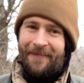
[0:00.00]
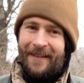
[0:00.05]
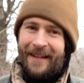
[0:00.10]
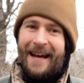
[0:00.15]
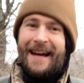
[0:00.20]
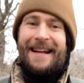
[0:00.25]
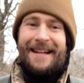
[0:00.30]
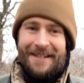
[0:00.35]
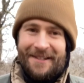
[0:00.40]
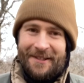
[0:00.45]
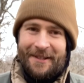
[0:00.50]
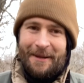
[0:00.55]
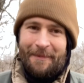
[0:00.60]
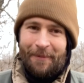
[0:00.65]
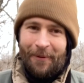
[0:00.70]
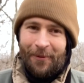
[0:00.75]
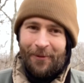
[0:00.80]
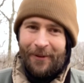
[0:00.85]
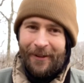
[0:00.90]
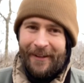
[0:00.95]
And it's
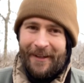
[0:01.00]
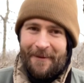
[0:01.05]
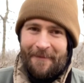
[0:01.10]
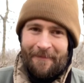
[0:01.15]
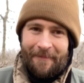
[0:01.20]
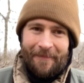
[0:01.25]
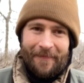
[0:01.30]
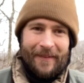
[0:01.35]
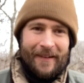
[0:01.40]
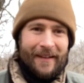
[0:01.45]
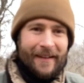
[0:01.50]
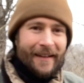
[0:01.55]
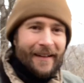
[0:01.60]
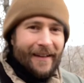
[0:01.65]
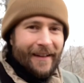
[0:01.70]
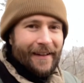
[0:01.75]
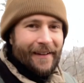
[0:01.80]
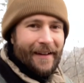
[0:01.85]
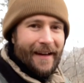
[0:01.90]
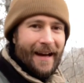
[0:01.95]
simple, really.
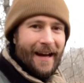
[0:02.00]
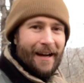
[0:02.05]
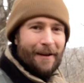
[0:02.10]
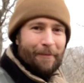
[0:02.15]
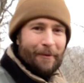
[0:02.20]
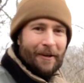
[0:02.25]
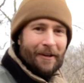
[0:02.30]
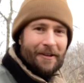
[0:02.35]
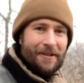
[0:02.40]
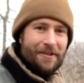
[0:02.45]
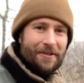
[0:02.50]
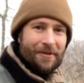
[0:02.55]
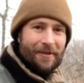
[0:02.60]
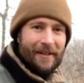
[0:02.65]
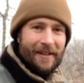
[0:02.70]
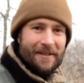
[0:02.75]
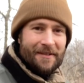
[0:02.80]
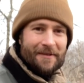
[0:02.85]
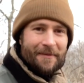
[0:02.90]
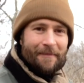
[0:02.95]
The hackberry
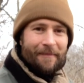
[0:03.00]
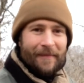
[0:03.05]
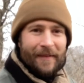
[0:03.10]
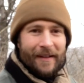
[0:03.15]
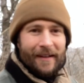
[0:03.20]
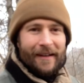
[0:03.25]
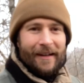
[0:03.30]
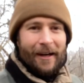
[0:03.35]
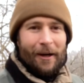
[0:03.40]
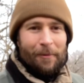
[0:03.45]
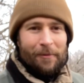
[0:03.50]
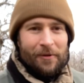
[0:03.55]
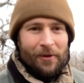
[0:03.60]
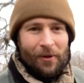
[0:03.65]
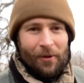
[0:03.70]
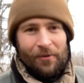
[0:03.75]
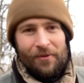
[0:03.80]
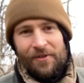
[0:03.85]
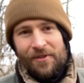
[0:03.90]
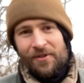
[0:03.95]
trees help to
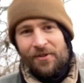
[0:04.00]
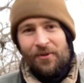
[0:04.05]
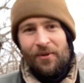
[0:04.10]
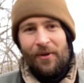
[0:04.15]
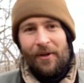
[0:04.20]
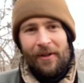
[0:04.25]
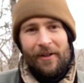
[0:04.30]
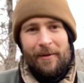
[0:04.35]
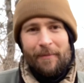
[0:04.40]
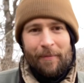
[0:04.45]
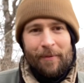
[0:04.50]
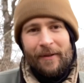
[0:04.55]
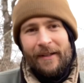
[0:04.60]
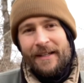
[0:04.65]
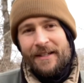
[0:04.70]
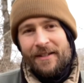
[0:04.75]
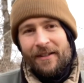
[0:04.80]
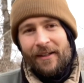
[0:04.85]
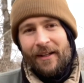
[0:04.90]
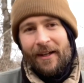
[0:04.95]
hold the soil in
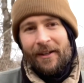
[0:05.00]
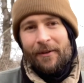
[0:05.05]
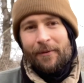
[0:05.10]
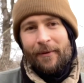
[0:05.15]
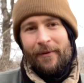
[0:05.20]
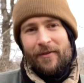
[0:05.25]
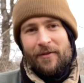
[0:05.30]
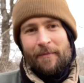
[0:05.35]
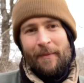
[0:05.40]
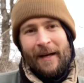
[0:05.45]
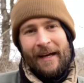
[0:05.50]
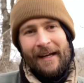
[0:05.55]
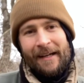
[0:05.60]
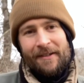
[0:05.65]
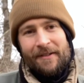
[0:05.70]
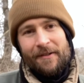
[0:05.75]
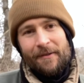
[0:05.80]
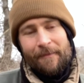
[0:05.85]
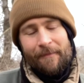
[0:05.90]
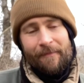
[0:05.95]
place along the river's
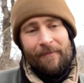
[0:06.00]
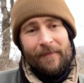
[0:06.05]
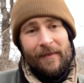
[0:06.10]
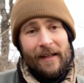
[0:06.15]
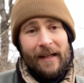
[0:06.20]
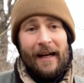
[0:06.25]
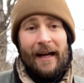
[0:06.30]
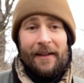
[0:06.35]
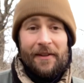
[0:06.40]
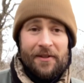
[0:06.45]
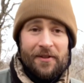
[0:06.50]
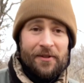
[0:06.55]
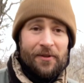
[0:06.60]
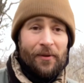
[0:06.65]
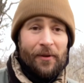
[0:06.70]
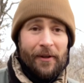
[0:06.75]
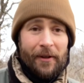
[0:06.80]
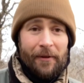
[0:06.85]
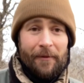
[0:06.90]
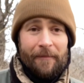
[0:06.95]
banks. And the
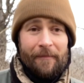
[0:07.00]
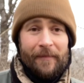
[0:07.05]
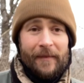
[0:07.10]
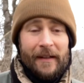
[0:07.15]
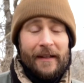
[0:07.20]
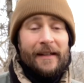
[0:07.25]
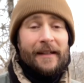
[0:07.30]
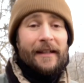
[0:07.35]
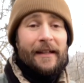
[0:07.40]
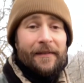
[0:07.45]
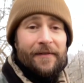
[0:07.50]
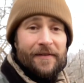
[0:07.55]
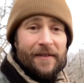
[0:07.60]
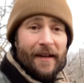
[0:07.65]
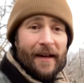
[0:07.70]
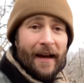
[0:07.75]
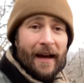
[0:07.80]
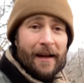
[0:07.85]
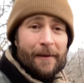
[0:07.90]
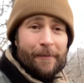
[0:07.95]
soil gifts the
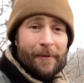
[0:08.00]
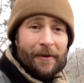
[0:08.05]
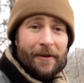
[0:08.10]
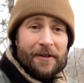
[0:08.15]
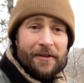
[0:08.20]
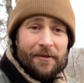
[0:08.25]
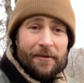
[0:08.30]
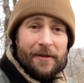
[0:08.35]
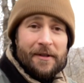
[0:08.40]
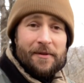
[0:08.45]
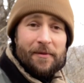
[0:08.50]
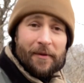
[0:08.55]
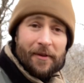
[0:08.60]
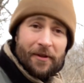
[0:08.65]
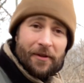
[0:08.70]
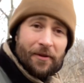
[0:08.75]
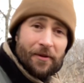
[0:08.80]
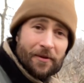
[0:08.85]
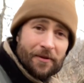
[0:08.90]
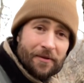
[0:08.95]
hackberry trees with
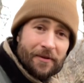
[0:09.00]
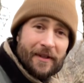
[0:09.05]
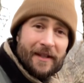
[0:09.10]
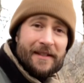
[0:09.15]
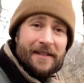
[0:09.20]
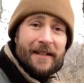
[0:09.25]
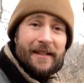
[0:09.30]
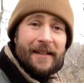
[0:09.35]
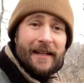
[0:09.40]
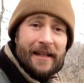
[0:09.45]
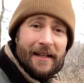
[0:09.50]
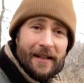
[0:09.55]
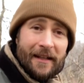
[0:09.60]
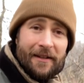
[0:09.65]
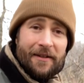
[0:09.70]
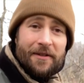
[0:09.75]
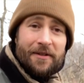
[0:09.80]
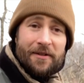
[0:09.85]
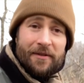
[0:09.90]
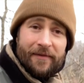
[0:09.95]
the nutrients that they
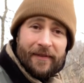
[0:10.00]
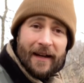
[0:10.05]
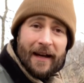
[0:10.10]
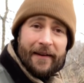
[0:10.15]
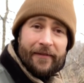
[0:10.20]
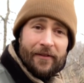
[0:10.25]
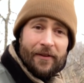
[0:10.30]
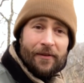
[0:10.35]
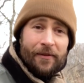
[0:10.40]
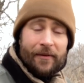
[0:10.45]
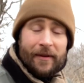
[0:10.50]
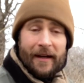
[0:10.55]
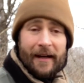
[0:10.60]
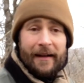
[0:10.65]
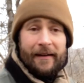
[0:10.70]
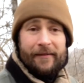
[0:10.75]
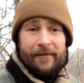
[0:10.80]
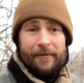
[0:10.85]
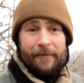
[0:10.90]
need to survive and thrive.